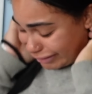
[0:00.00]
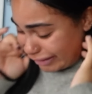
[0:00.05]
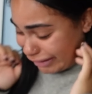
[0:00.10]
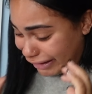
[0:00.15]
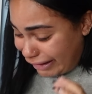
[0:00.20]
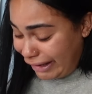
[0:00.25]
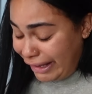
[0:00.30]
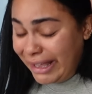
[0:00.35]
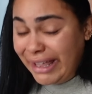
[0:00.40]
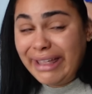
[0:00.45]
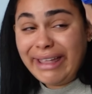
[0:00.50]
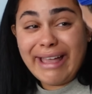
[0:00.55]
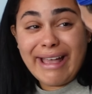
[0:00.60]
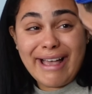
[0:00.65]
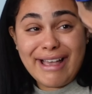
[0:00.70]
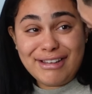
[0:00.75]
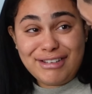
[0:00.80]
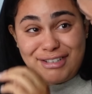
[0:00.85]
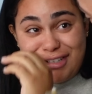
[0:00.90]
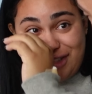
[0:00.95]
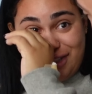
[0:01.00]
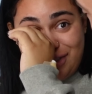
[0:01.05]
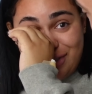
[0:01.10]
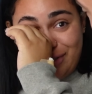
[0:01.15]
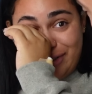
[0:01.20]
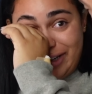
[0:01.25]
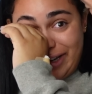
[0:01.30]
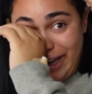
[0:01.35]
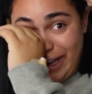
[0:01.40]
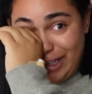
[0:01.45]
already? Yeah, she's
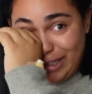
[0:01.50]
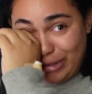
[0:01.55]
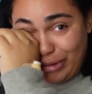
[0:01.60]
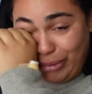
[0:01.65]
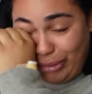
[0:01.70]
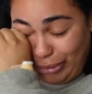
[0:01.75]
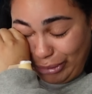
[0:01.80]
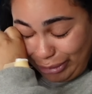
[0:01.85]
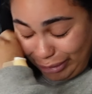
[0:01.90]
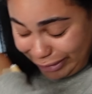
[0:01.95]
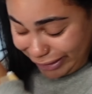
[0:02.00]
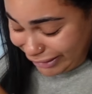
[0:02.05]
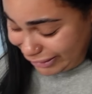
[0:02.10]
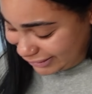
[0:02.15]
three days old.